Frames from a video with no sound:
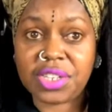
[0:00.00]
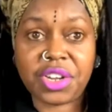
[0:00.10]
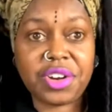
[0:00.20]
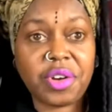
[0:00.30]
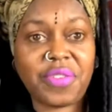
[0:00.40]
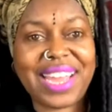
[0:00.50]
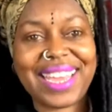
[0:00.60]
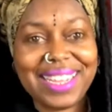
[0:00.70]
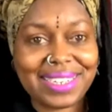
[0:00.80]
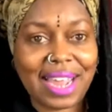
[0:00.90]
so you're notified
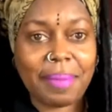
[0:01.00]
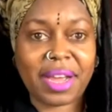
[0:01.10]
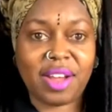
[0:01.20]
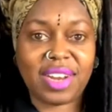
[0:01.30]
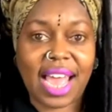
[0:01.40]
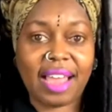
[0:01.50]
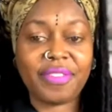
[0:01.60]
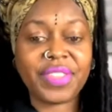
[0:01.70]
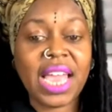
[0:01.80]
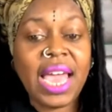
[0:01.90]
each time I go live.
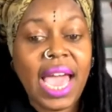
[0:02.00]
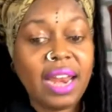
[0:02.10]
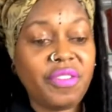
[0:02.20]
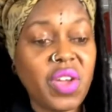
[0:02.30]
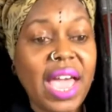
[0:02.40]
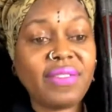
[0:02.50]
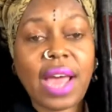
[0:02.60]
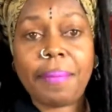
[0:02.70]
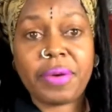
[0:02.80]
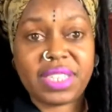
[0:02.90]
And if you have
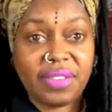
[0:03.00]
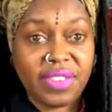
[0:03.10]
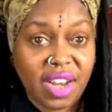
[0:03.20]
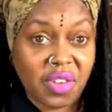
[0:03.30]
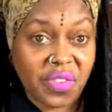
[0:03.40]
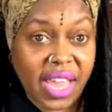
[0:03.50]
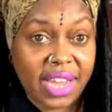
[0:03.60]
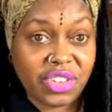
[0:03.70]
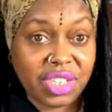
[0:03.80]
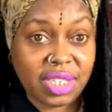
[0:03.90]
not been receiving your
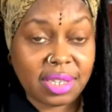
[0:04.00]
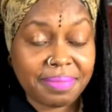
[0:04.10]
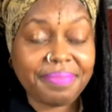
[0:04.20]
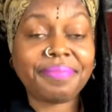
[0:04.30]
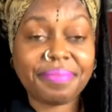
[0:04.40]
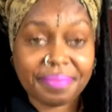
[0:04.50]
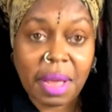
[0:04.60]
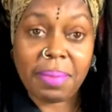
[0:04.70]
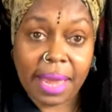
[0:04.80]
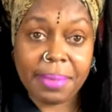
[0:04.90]
notifications,
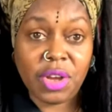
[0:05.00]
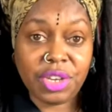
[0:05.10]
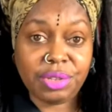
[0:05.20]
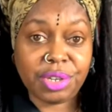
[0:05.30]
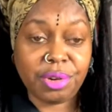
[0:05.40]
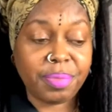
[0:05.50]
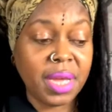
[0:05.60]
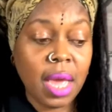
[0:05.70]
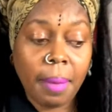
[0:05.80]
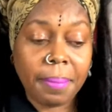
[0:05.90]
blame it on YouTube,
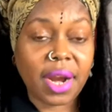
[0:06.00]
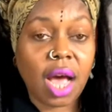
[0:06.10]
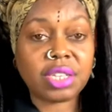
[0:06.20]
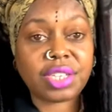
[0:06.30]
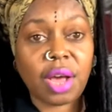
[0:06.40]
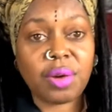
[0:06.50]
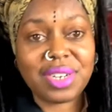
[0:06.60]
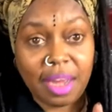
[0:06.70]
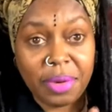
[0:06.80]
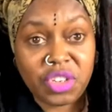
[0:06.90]
but also
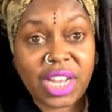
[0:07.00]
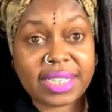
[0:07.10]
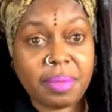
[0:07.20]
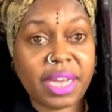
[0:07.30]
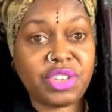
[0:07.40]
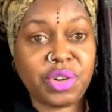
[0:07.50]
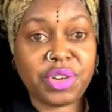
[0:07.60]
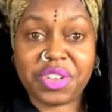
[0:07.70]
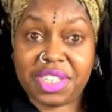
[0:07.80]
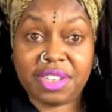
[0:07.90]
double check to make sure you're
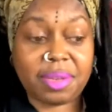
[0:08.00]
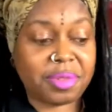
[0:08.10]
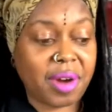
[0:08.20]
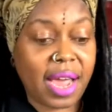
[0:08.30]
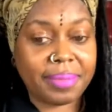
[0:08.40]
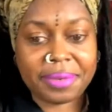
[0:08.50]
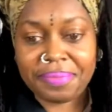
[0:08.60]
still subscribed.